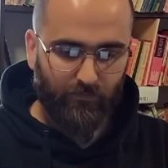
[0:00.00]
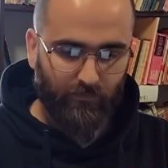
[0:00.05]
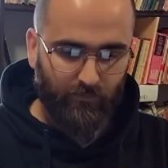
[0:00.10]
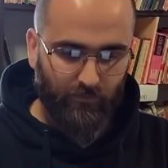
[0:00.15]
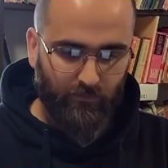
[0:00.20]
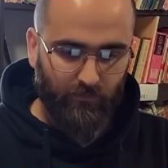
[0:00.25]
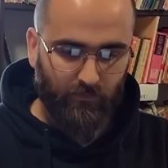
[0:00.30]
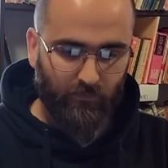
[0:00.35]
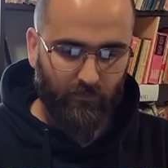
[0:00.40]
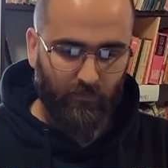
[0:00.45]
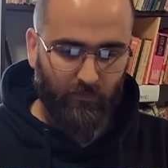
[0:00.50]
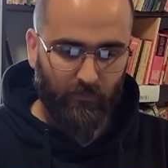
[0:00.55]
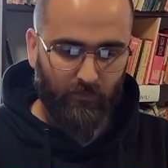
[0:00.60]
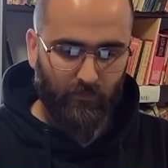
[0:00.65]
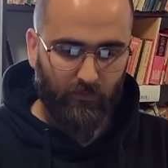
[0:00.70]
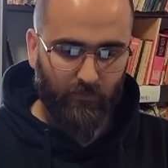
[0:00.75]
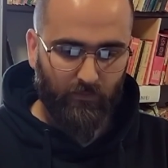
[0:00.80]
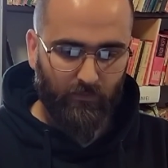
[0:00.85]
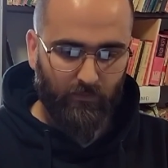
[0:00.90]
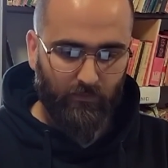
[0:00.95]

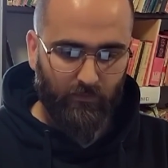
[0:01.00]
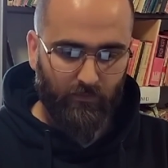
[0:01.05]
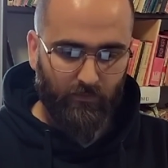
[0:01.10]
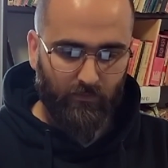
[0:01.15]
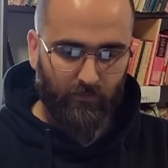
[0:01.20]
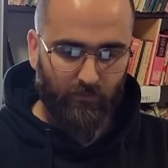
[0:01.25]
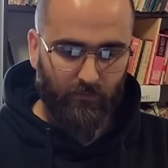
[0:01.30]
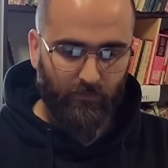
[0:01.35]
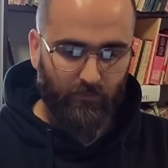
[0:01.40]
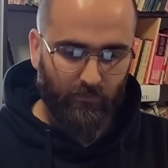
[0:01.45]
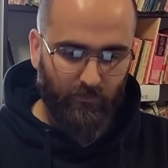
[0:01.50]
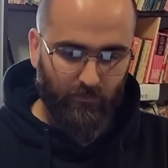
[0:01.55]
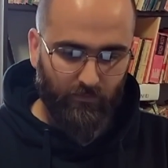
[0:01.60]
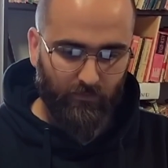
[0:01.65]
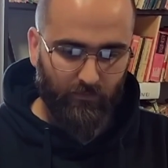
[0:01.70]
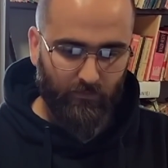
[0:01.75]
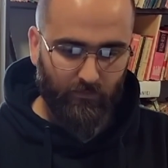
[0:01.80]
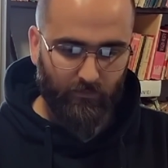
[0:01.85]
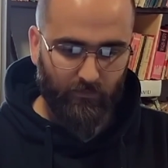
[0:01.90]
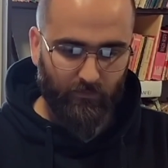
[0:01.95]

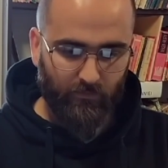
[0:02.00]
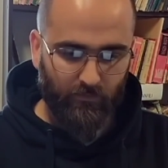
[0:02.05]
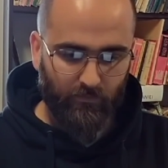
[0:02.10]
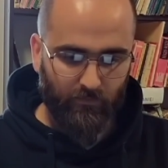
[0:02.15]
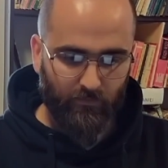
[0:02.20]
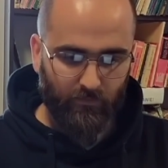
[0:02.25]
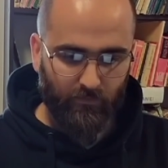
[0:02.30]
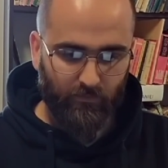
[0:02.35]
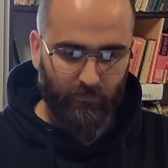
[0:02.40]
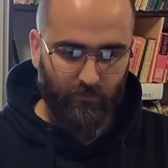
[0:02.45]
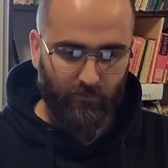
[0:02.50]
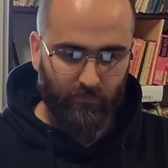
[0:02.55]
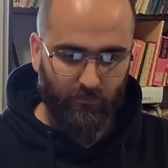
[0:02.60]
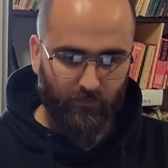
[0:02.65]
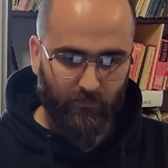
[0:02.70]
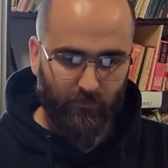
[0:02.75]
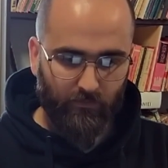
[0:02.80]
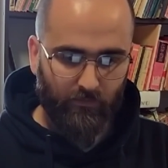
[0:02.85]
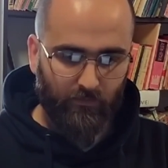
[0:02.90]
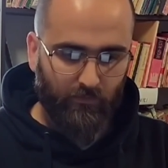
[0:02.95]

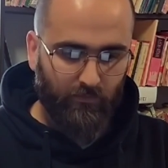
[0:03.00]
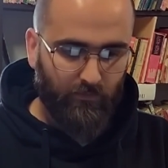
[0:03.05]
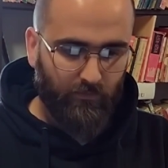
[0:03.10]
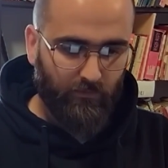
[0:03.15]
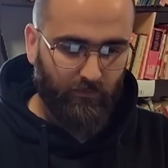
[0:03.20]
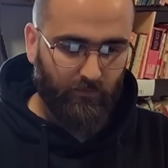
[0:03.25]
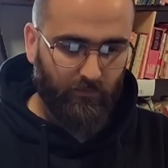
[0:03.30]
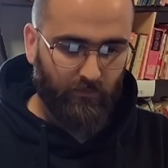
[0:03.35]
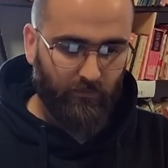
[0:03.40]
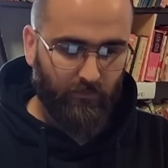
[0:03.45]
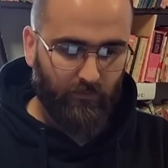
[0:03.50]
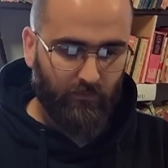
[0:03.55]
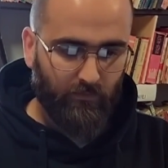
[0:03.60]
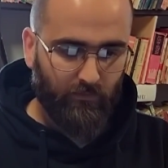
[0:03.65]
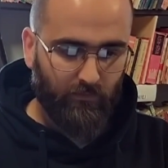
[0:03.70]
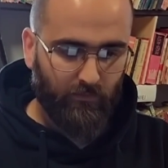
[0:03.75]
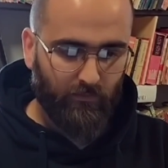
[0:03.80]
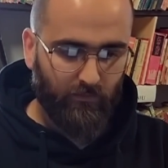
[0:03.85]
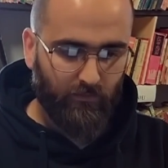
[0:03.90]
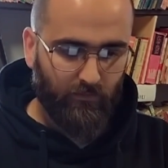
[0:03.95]

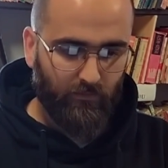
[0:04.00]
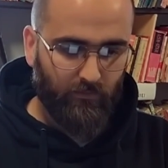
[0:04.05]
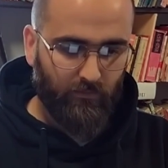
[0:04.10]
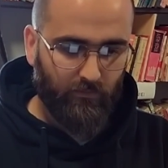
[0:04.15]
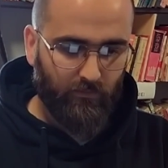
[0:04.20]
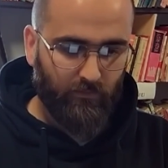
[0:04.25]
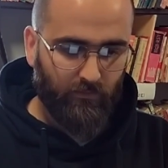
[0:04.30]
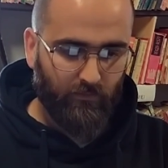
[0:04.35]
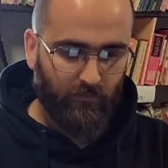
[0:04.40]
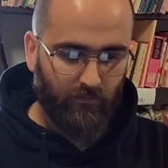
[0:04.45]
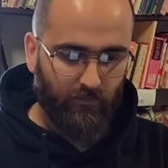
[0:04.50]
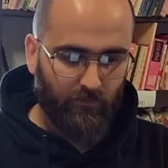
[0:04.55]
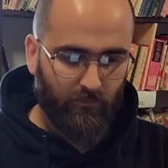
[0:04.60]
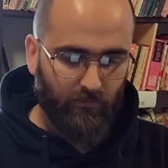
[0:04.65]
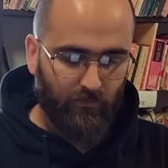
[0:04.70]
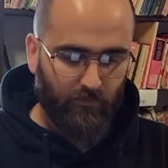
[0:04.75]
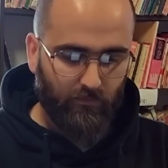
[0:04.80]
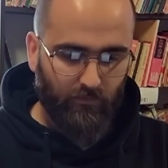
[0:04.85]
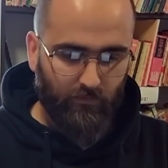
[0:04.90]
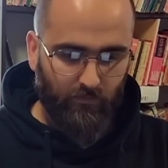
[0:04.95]

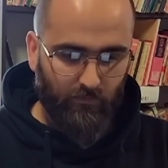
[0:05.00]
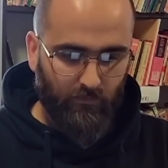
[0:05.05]
Nothing is said.